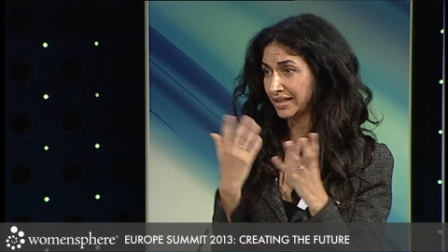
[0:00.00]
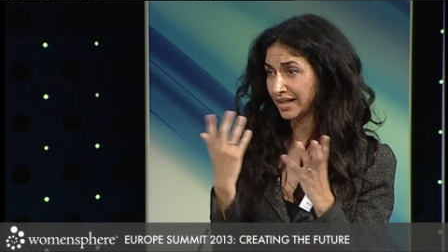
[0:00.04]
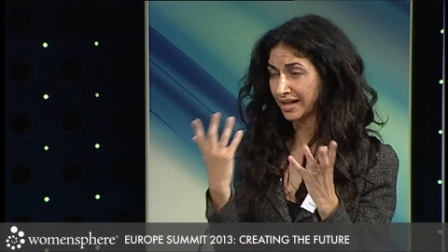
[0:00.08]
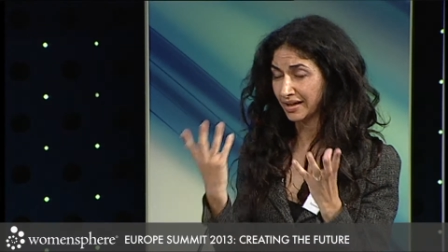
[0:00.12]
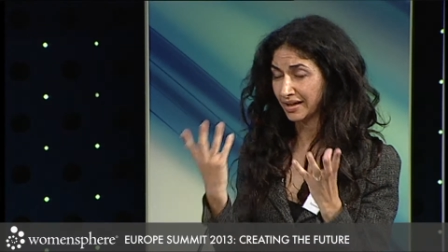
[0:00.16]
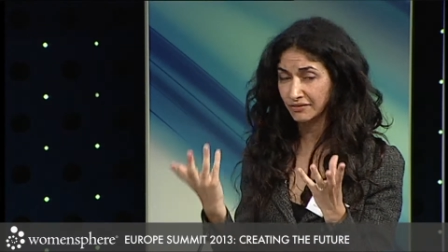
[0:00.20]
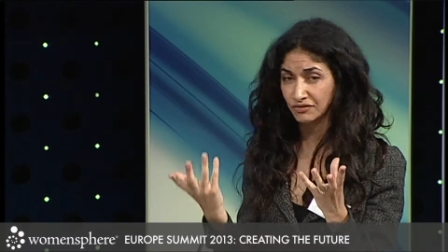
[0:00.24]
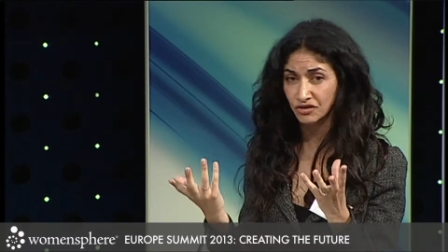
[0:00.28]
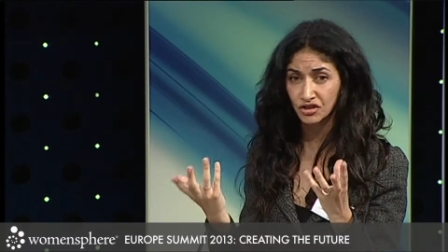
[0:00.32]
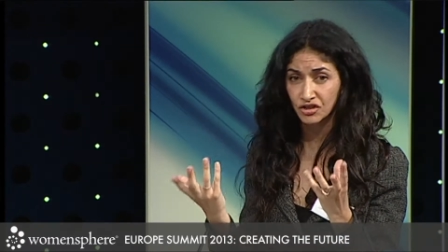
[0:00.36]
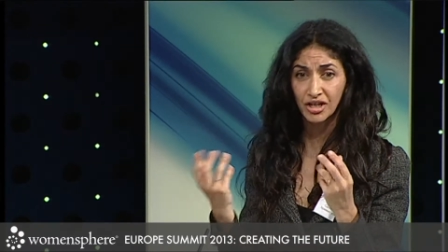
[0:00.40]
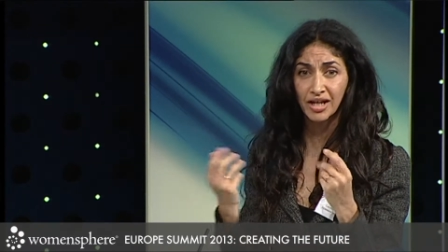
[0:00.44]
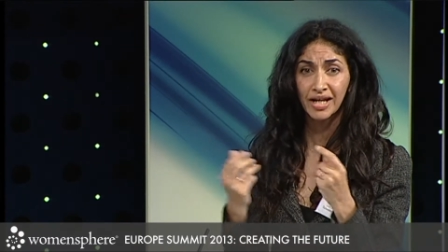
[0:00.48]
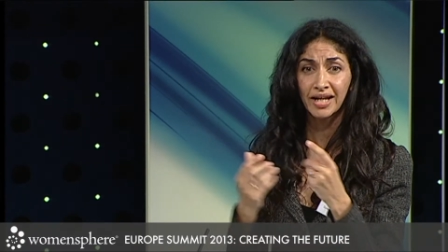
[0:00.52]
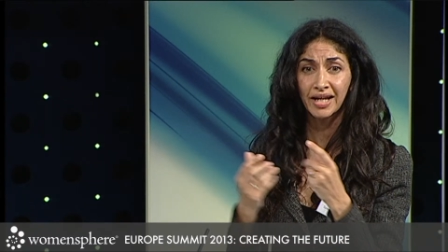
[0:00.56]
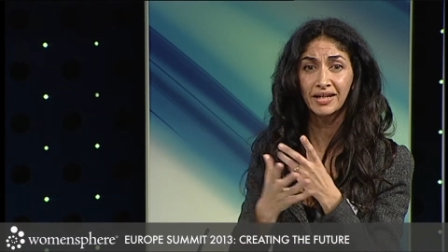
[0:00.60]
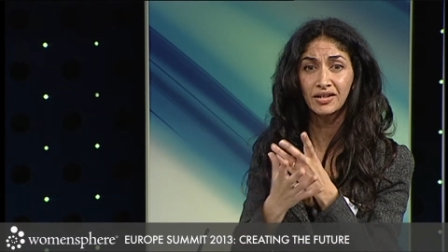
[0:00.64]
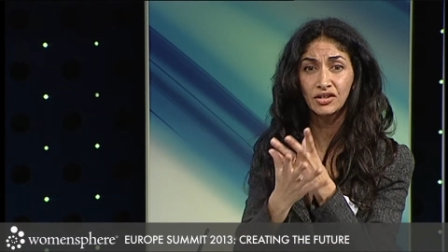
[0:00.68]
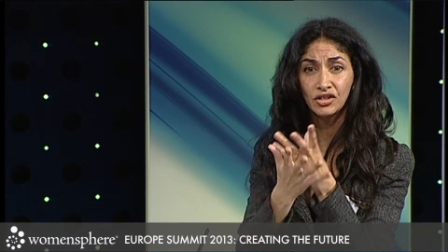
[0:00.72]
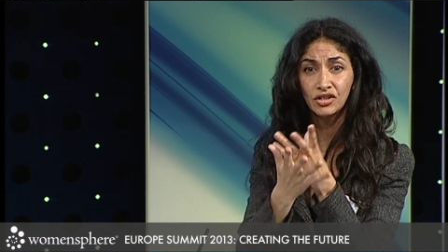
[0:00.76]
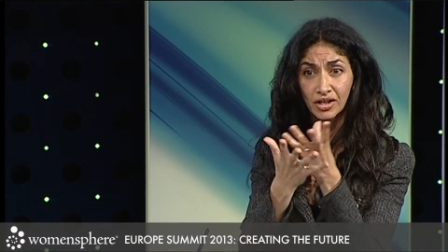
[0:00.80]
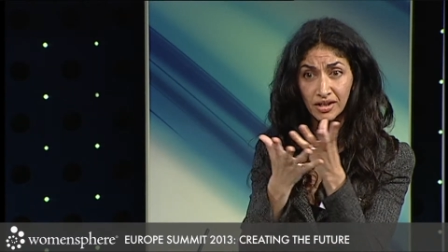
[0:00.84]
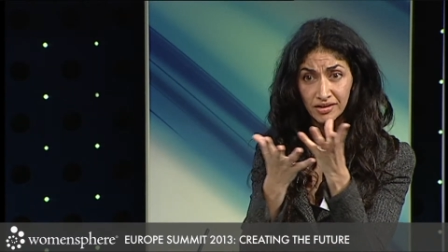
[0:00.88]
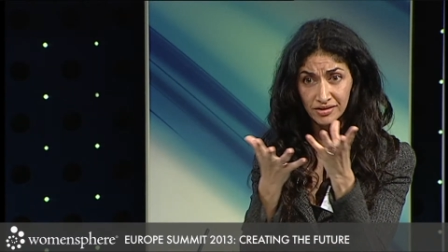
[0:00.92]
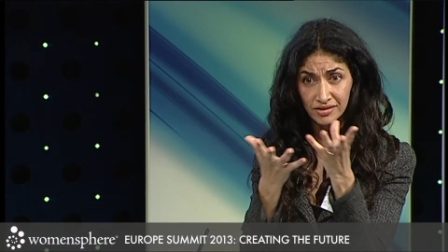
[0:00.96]
you have
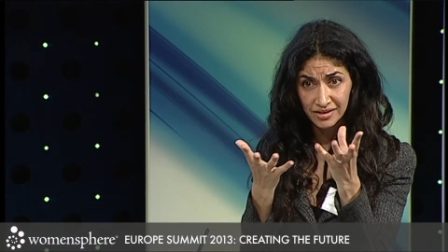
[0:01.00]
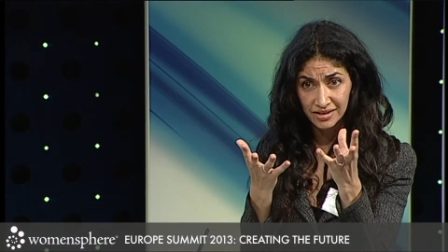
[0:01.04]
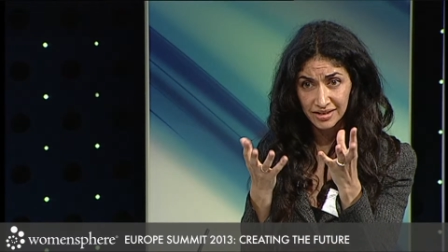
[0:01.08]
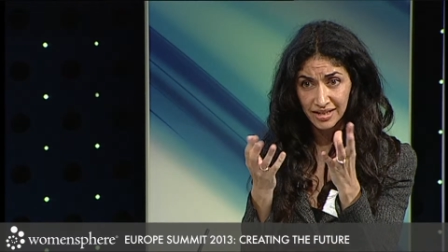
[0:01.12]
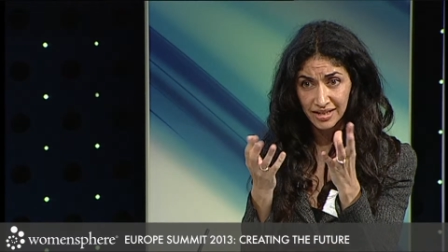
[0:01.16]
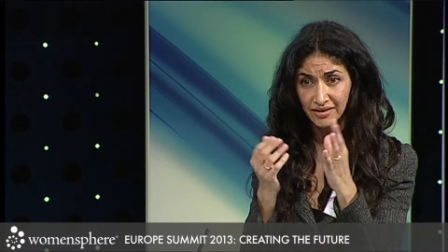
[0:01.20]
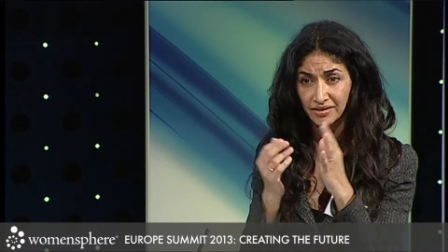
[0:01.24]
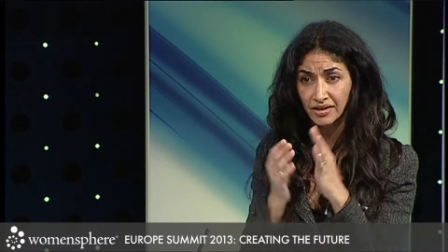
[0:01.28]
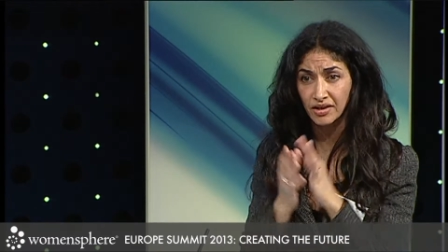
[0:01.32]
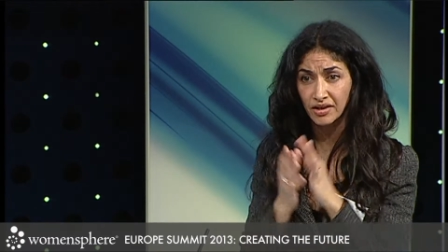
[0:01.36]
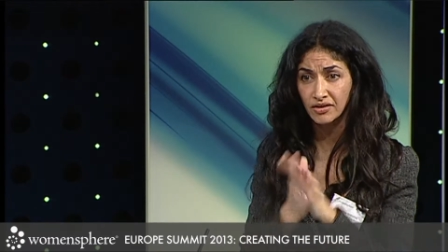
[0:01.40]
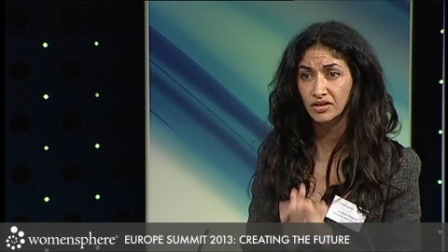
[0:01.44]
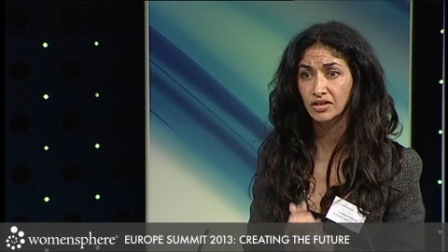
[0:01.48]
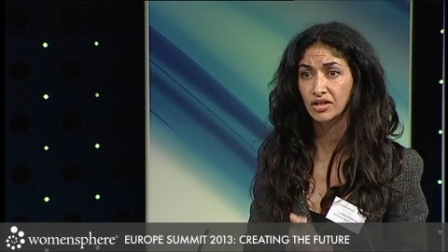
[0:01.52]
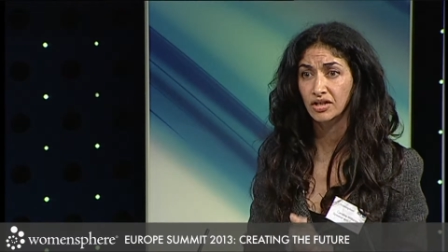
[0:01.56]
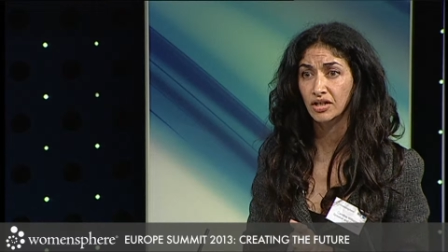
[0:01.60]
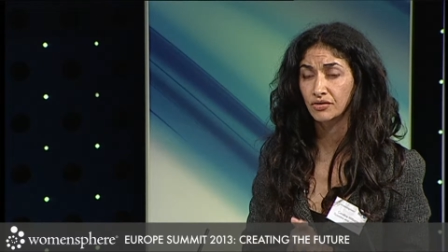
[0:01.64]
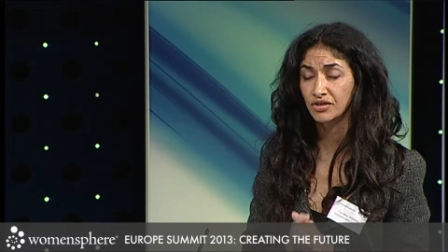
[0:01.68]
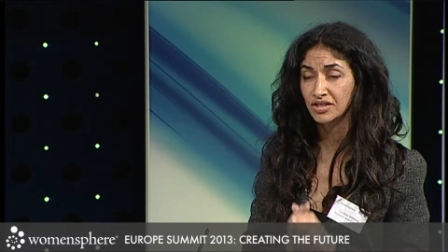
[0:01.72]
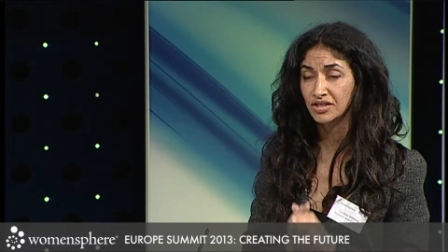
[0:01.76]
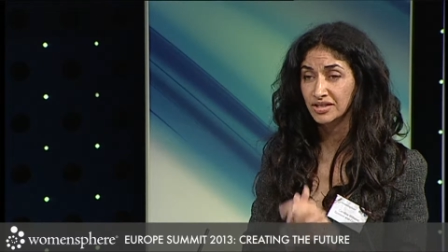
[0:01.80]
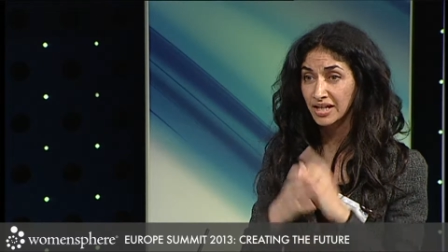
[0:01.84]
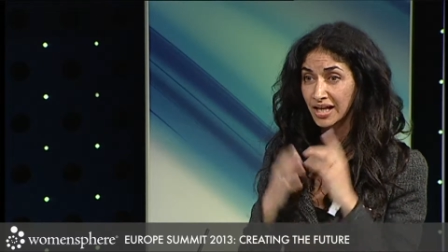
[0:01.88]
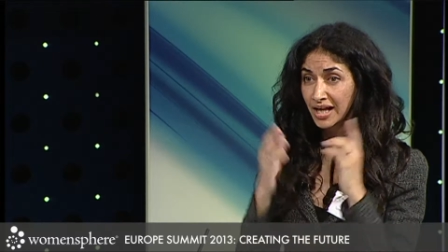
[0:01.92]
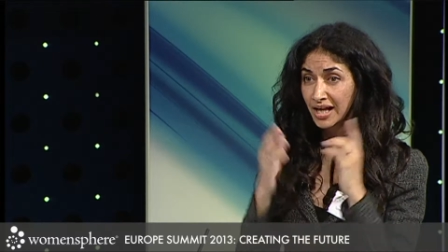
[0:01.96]
Jane, as I say, the other
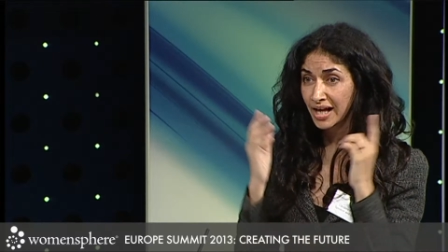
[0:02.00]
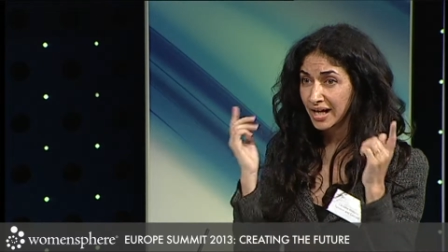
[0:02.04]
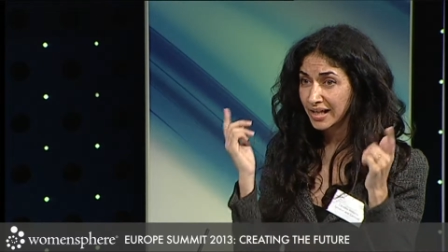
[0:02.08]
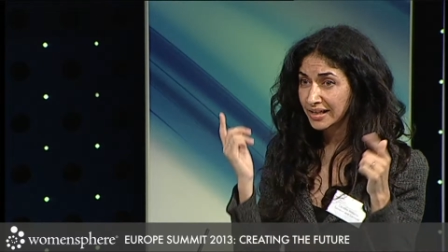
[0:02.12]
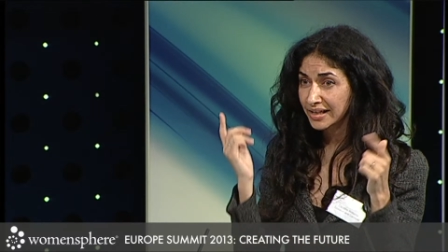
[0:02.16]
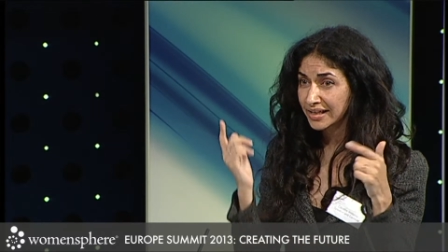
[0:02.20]
coaches.